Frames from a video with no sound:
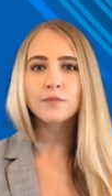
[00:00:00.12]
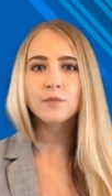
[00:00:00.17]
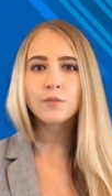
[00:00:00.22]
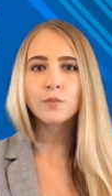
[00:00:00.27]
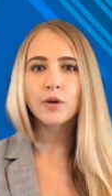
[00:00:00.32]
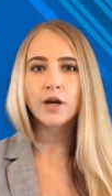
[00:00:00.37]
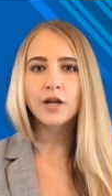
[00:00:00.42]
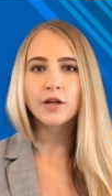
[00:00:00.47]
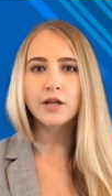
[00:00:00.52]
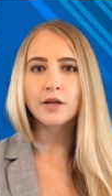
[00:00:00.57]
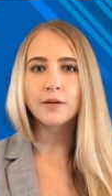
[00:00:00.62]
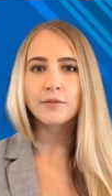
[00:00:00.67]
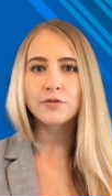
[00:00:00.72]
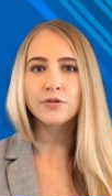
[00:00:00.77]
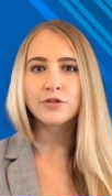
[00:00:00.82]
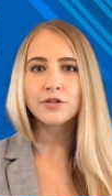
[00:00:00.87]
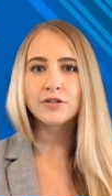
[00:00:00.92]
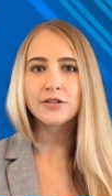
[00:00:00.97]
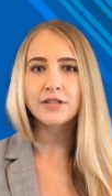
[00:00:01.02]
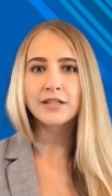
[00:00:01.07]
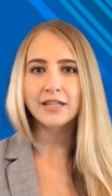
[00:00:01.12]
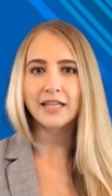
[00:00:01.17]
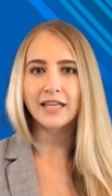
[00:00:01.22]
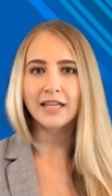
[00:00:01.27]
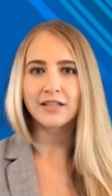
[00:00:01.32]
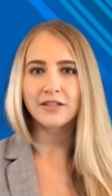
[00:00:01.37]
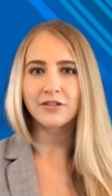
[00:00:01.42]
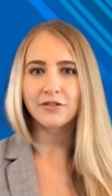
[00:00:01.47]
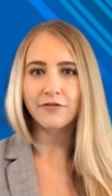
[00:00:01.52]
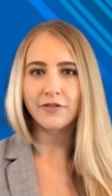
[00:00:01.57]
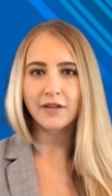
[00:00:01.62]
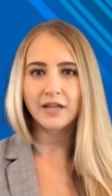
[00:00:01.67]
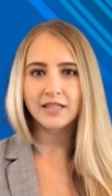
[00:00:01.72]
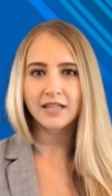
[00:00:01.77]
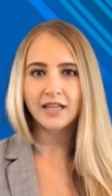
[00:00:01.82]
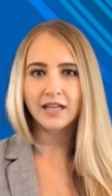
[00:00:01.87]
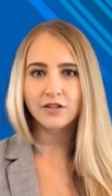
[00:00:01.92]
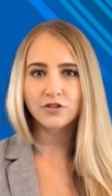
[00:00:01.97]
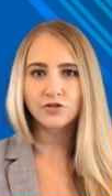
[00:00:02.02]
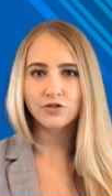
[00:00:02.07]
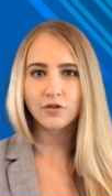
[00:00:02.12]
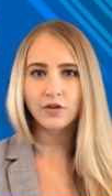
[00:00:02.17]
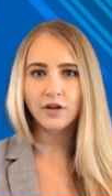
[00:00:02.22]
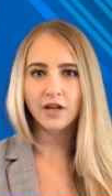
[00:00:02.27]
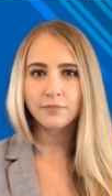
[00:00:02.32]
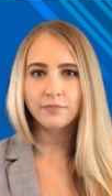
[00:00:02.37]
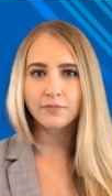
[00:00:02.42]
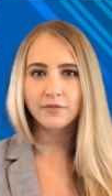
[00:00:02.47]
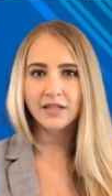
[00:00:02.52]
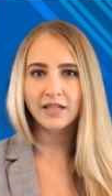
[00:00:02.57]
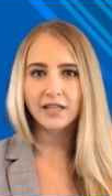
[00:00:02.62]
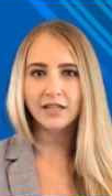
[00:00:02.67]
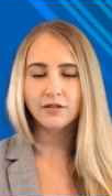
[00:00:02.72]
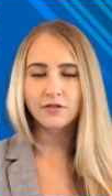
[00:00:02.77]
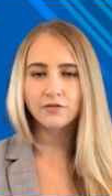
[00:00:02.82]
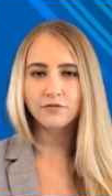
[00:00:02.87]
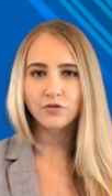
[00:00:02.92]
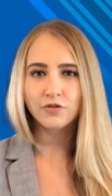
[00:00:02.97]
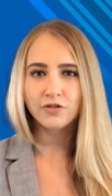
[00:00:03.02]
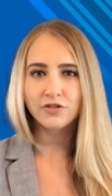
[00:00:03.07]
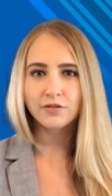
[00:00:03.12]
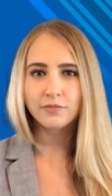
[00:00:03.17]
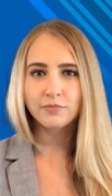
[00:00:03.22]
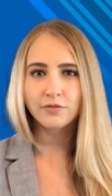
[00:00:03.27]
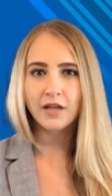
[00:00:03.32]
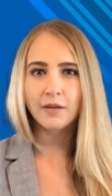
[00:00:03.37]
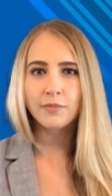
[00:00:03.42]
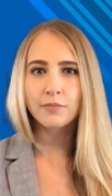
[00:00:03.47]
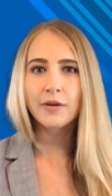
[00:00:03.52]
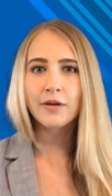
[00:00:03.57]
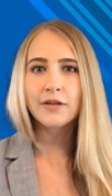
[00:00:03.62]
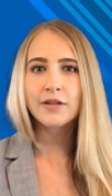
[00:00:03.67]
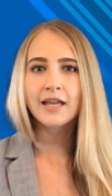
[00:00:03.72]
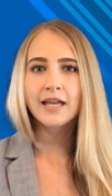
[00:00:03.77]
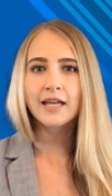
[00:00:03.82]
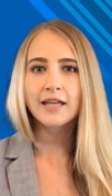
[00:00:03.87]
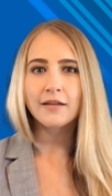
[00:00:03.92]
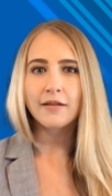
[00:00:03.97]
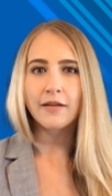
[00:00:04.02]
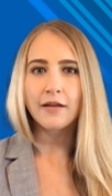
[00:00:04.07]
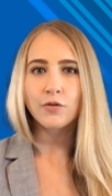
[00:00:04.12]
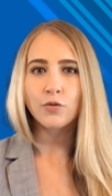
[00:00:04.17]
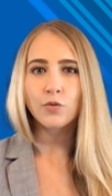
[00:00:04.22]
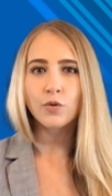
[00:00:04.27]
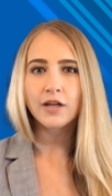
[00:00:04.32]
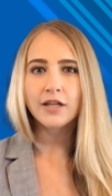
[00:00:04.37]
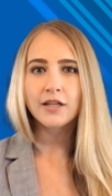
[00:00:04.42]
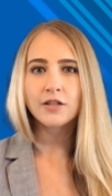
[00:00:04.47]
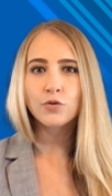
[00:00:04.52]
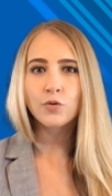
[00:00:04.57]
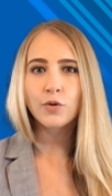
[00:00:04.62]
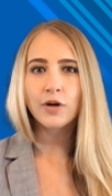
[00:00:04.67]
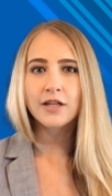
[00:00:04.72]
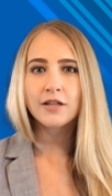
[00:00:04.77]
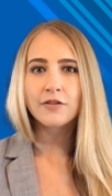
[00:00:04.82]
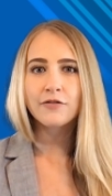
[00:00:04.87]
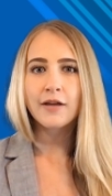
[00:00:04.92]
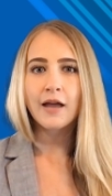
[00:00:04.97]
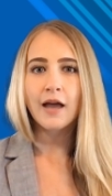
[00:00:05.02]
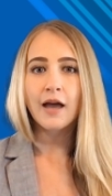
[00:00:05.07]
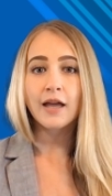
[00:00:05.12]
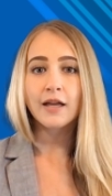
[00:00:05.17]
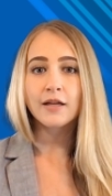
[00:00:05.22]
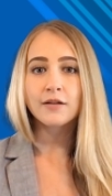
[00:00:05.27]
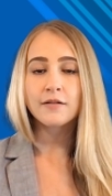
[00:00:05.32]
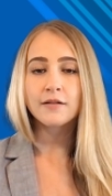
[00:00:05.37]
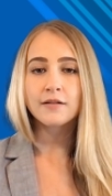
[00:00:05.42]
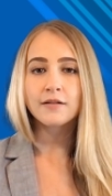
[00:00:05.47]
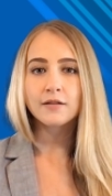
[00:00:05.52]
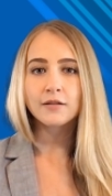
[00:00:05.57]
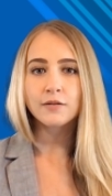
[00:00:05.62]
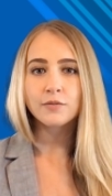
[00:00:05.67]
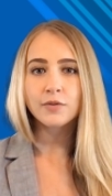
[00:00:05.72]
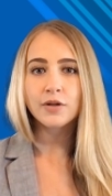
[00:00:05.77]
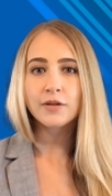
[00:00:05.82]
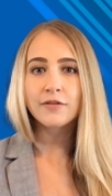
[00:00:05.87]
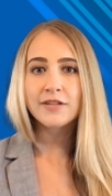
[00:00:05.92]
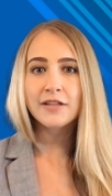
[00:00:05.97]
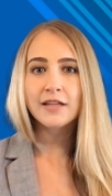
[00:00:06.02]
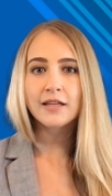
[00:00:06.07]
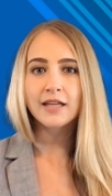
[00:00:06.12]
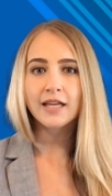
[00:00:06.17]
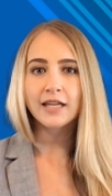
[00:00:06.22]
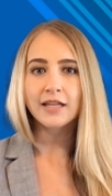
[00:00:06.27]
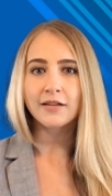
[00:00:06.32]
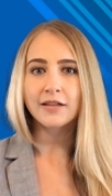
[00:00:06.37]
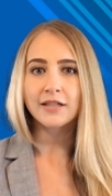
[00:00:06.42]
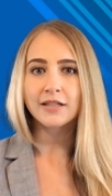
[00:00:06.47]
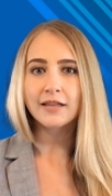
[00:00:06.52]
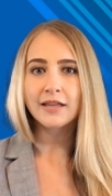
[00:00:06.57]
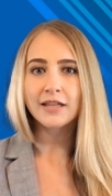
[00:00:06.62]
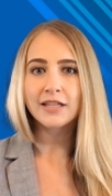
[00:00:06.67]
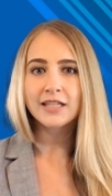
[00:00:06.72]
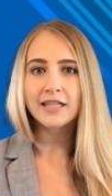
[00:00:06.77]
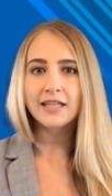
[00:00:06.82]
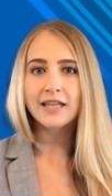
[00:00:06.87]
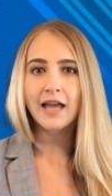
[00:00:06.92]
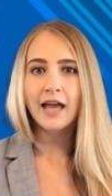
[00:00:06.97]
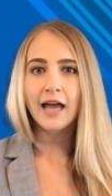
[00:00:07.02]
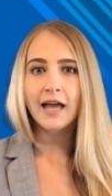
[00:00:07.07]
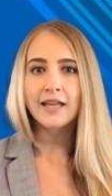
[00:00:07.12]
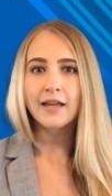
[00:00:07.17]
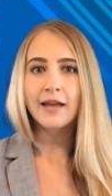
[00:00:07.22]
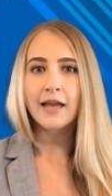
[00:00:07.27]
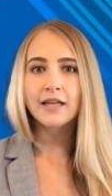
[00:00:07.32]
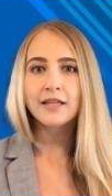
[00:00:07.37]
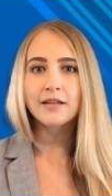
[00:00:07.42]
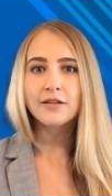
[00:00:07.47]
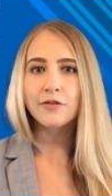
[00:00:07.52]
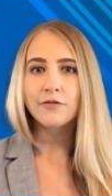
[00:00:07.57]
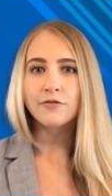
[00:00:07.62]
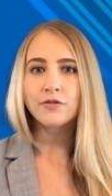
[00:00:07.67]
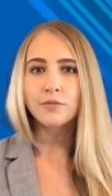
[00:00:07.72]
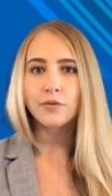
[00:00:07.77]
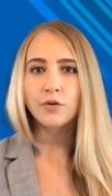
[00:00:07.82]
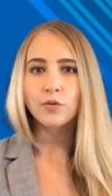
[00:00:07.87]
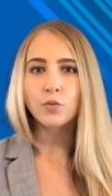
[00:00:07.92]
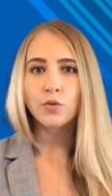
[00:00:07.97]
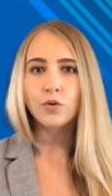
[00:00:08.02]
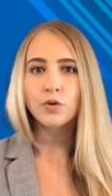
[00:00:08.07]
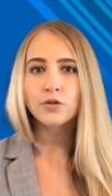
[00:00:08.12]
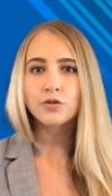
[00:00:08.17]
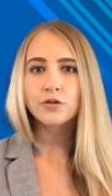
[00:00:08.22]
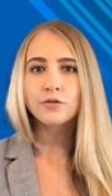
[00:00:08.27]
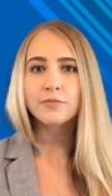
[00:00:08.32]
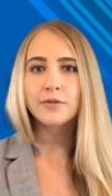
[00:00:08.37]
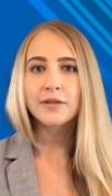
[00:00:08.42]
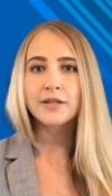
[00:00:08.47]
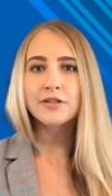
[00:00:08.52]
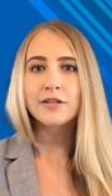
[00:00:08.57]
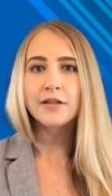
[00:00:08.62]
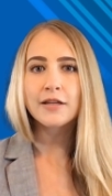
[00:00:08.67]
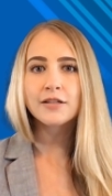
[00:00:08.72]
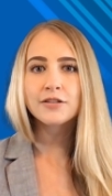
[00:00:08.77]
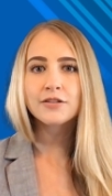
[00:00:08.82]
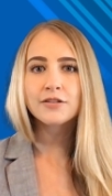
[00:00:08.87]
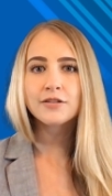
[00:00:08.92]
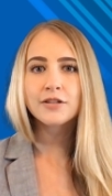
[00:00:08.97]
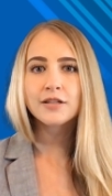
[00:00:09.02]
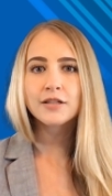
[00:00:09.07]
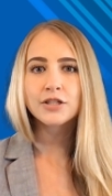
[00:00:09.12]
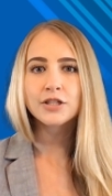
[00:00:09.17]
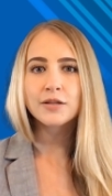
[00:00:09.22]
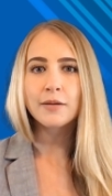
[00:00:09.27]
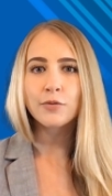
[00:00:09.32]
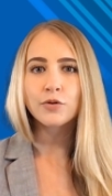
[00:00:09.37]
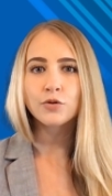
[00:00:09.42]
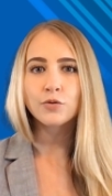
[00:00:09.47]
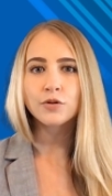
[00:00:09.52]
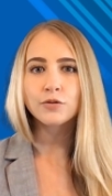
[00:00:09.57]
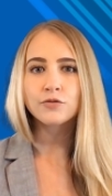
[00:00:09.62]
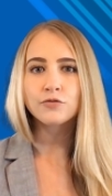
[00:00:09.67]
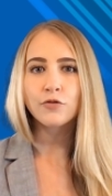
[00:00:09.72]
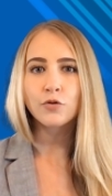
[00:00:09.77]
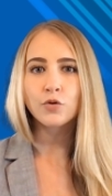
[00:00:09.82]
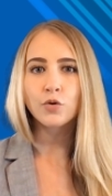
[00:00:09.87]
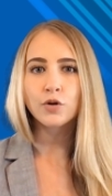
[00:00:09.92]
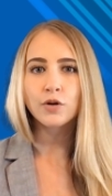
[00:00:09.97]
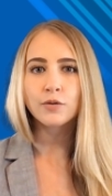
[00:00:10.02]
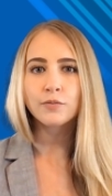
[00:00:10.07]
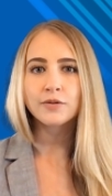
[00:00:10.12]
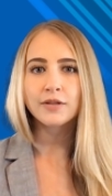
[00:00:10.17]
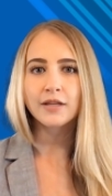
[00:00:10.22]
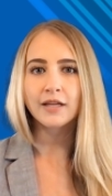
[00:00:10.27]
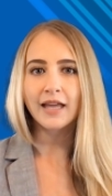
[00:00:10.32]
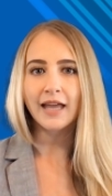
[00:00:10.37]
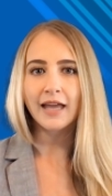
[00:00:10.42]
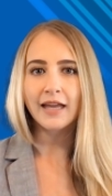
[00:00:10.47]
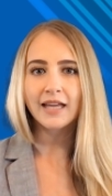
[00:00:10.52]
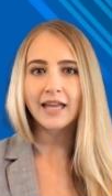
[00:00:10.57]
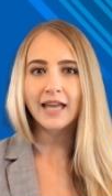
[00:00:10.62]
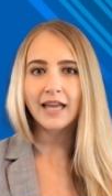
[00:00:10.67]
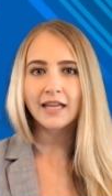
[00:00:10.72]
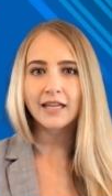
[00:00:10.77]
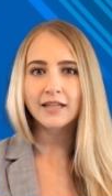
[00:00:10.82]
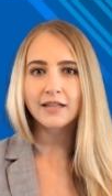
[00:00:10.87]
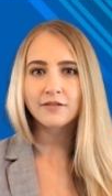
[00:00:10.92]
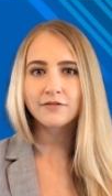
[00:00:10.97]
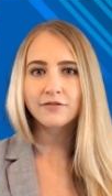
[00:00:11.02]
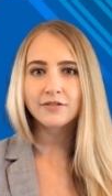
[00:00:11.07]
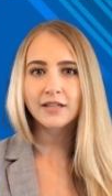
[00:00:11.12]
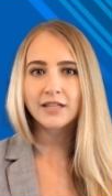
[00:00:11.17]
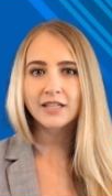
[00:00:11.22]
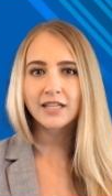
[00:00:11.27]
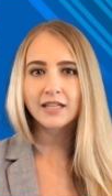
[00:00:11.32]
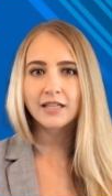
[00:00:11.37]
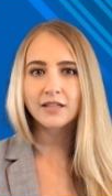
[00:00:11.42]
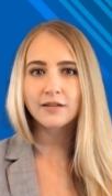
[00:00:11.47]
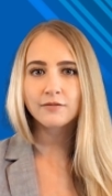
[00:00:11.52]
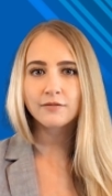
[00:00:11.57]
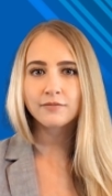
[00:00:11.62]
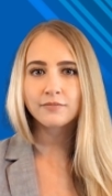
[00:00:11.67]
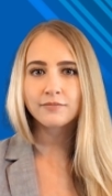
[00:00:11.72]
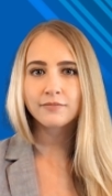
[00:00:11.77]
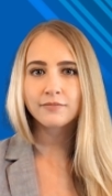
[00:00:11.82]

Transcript: Welcome to today's financial update for September 10th, 2025. We've selected key highlights from the world of business to keep you informed and ahead of the game.